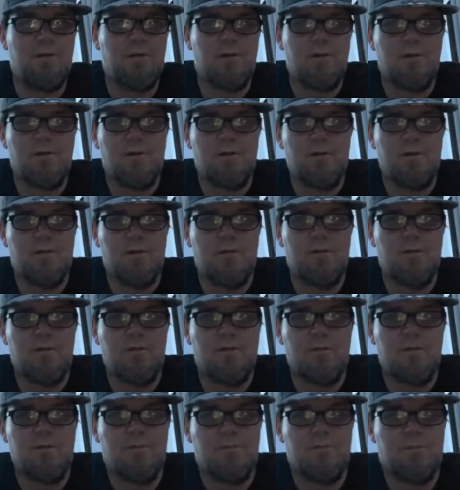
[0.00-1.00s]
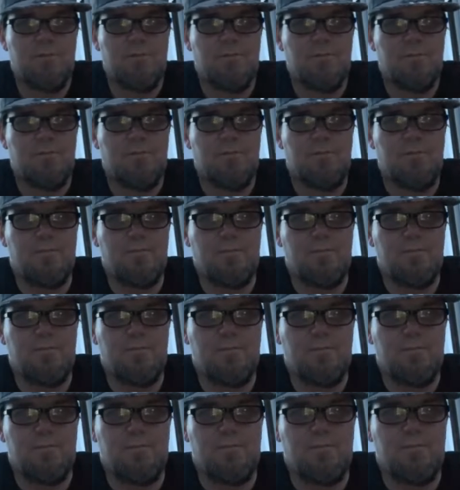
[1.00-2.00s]

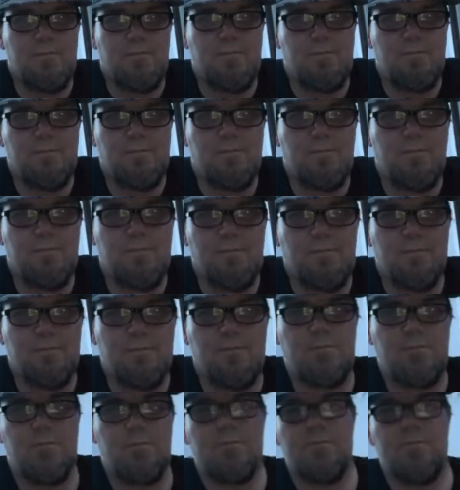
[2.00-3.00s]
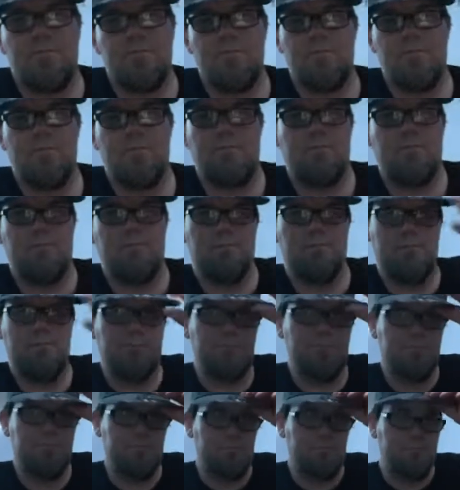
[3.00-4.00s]

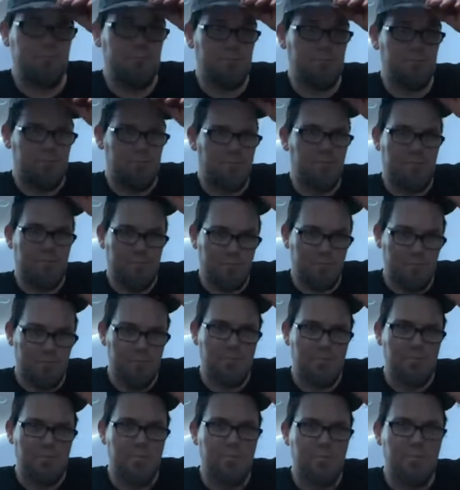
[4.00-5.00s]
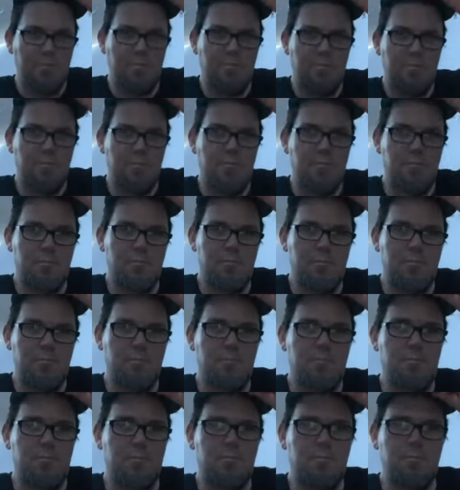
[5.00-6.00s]

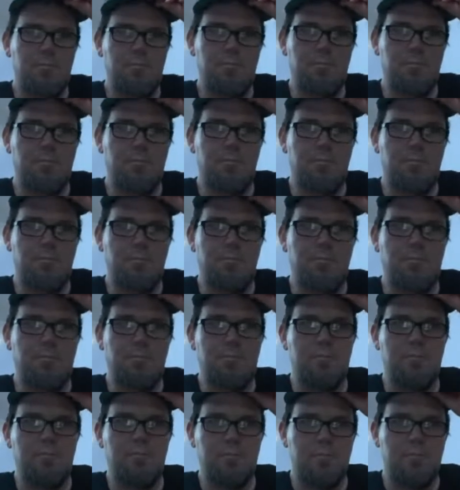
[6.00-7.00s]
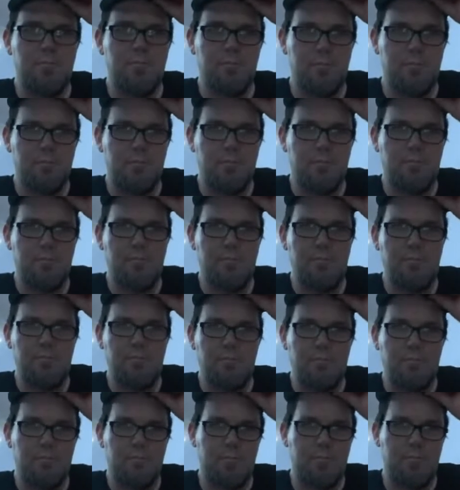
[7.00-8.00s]
(not speaking)